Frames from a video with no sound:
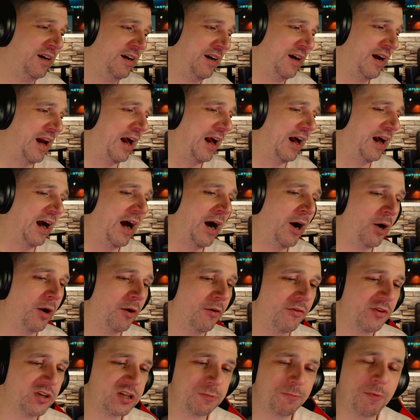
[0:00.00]
I, out
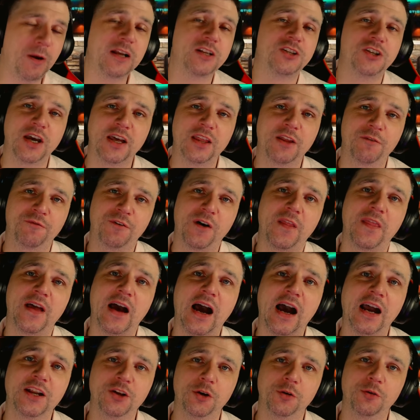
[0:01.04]
of respect, yeah, the fact that
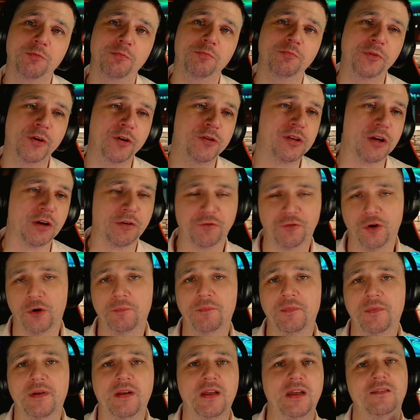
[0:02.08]
I do music
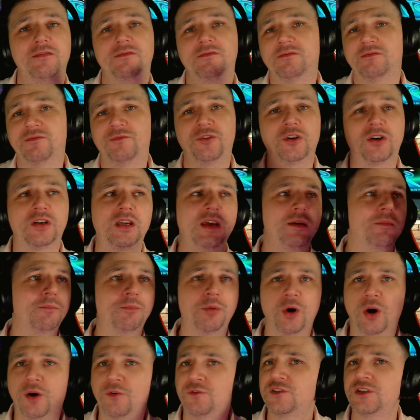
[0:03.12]
from fucking
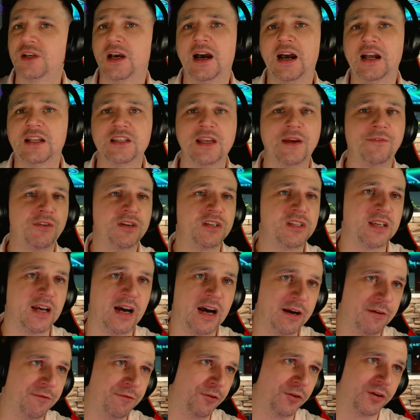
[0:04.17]
both sides, every
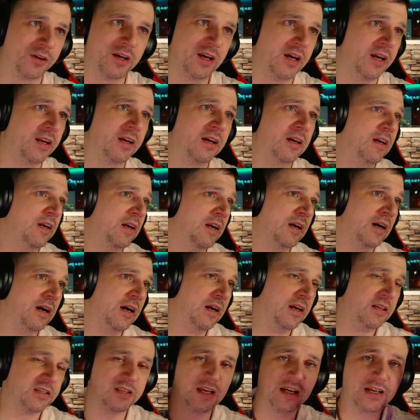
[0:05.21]
side, fucking,
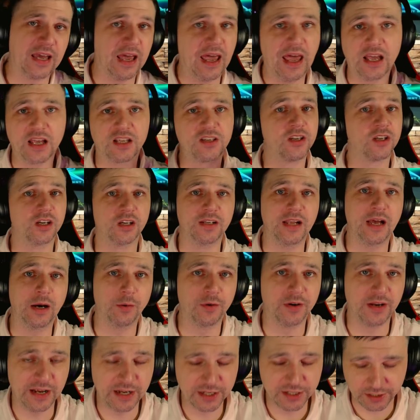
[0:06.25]
it's like a hexagon
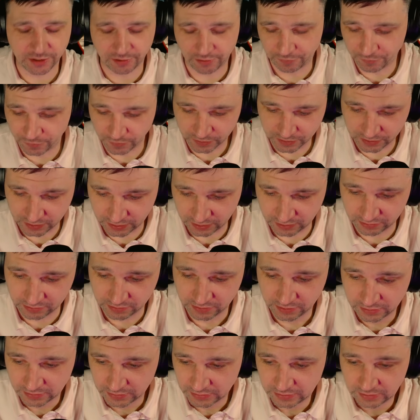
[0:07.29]
nowadays or a fucking
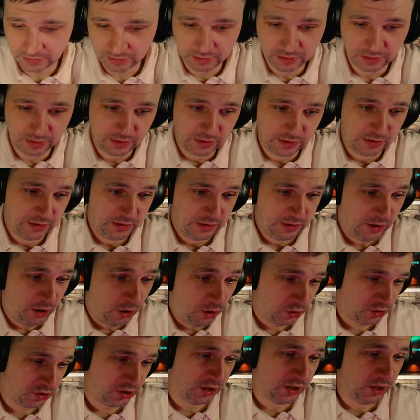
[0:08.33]

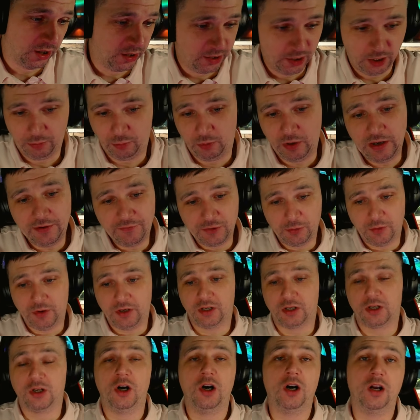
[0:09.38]
octagon or whatever you want to
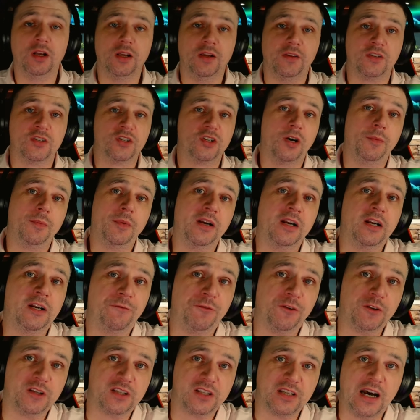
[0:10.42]
call it. There's so many
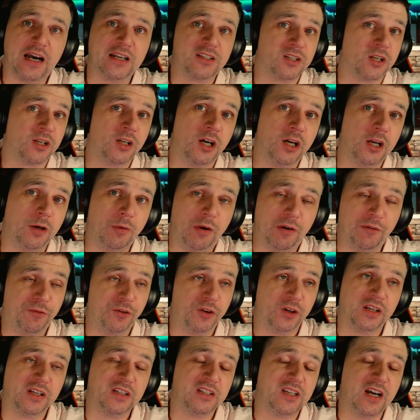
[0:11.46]
different sides. I don't know what
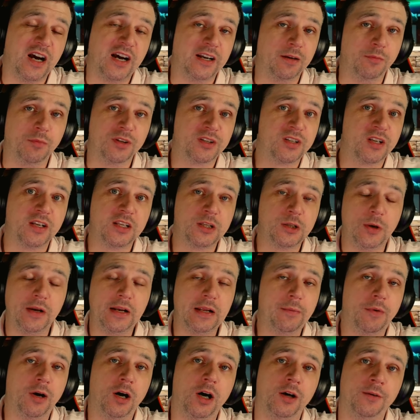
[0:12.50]
fucking side I'm listening to
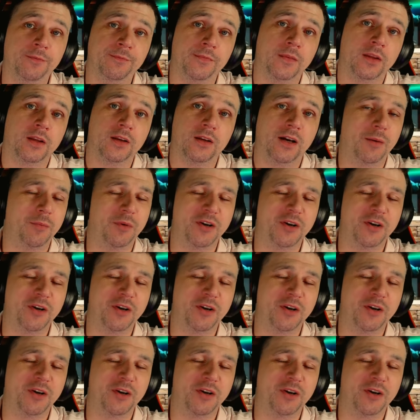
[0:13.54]
anymore. I'm